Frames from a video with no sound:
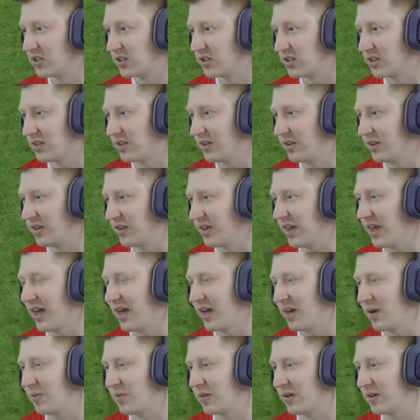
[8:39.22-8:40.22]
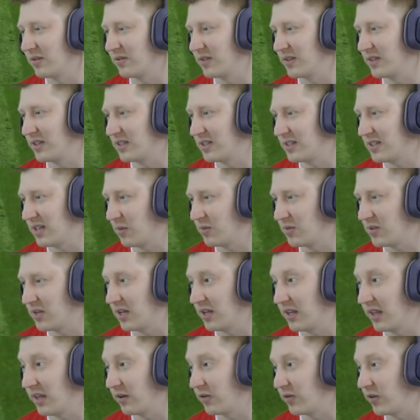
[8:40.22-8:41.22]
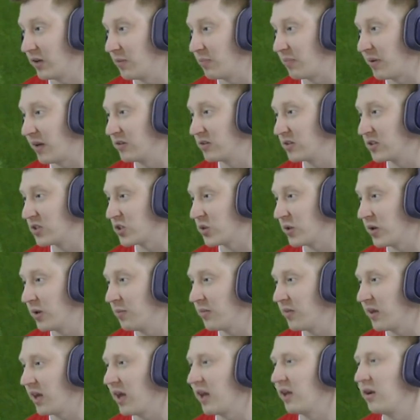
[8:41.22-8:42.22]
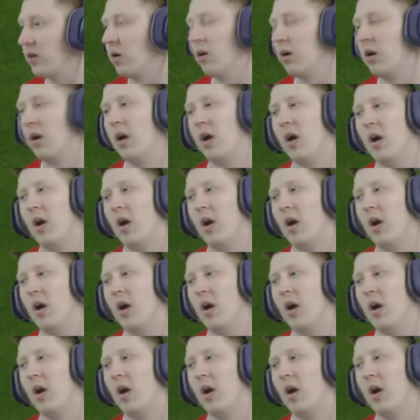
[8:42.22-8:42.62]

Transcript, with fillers: just there, but it stepped in. Thankfully, it bounced to him and